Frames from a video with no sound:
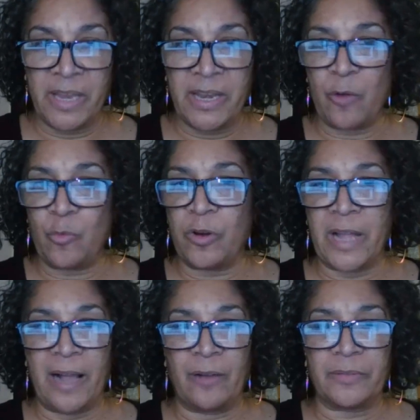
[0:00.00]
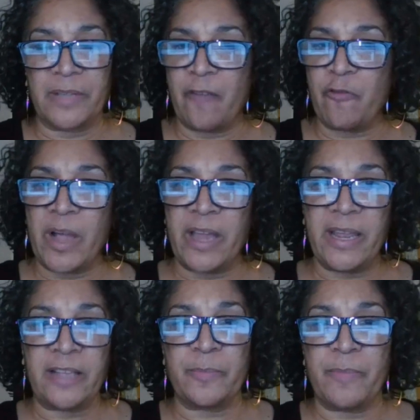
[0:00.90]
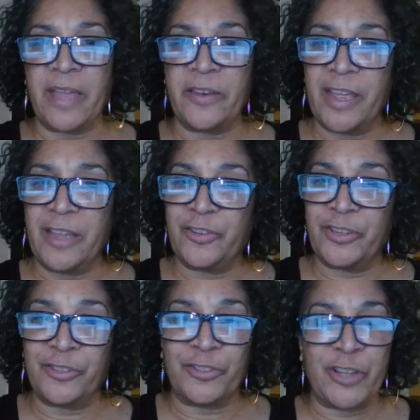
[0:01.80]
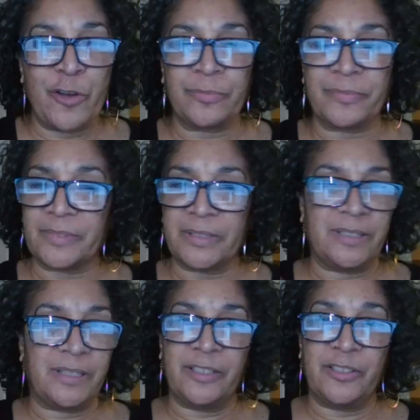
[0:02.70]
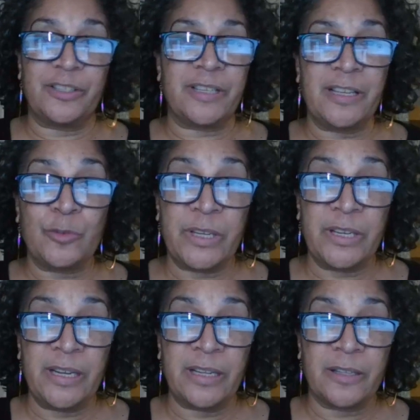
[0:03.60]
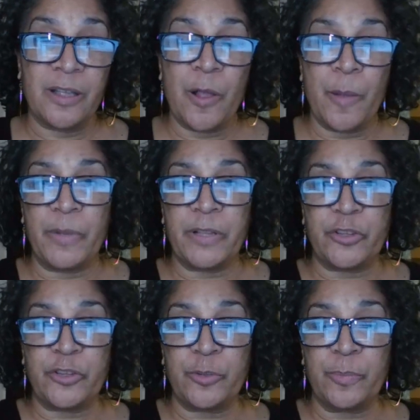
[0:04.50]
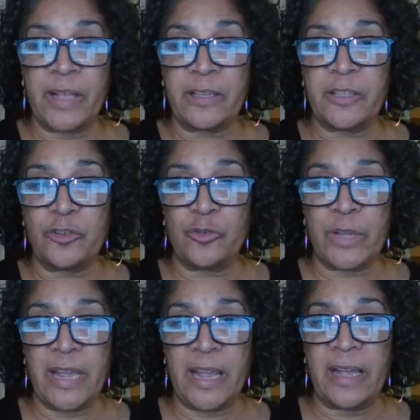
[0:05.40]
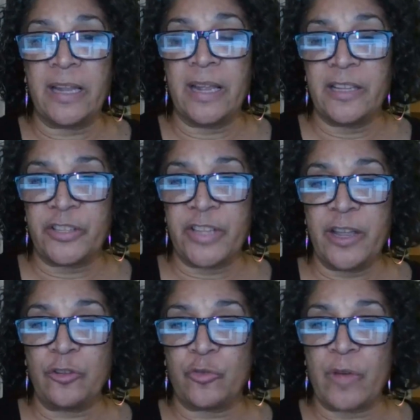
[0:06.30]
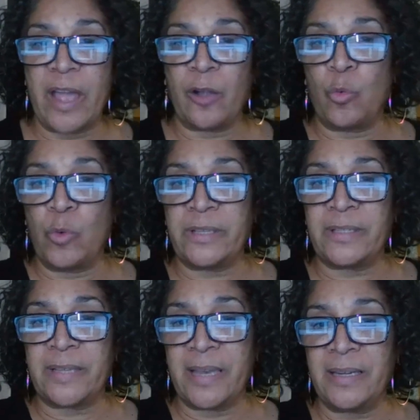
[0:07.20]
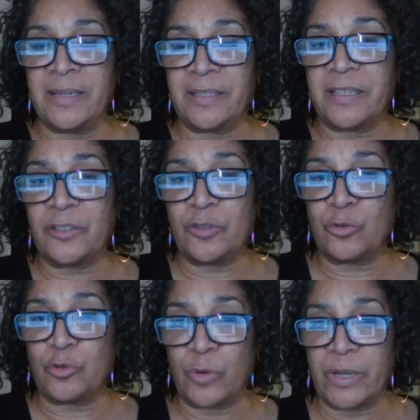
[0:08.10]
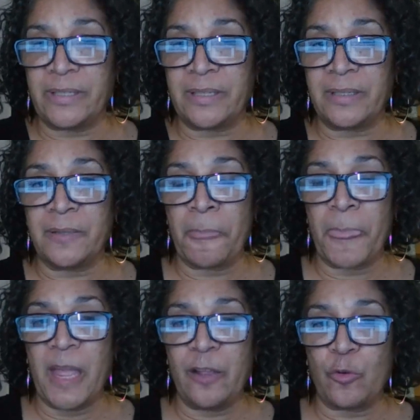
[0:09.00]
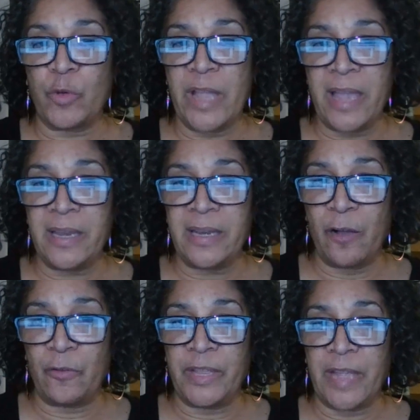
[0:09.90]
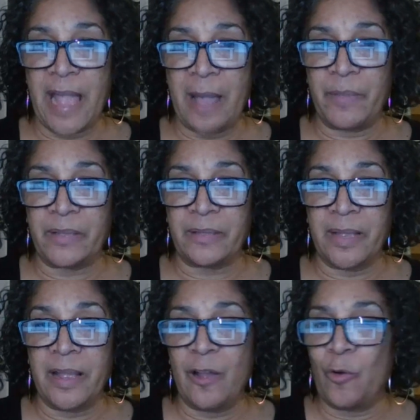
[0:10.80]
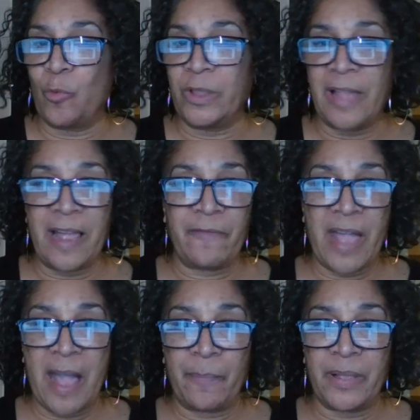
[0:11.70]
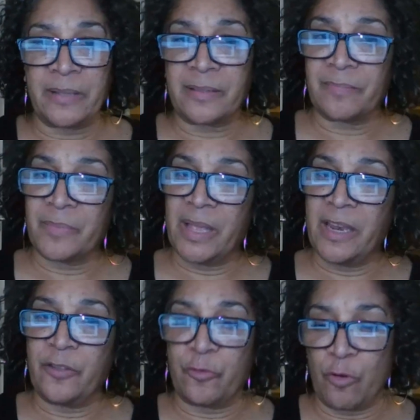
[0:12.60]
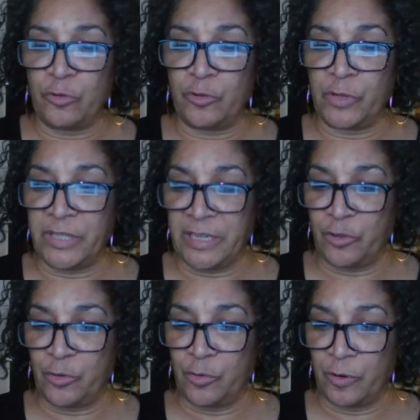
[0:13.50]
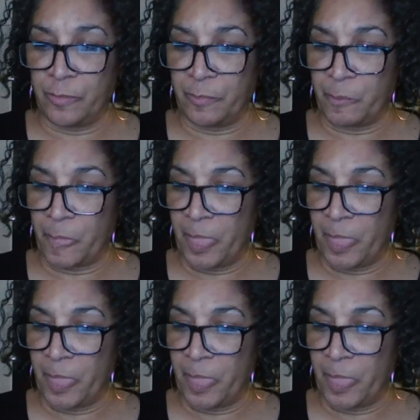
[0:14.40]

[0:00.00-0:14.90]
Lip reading: may not work out. Everybody has a bad day. You just don't, it just is what it is. But to the best that you can, stay on track with setting intentional choices and creating healthy habits. When life happens and it throws you a detour,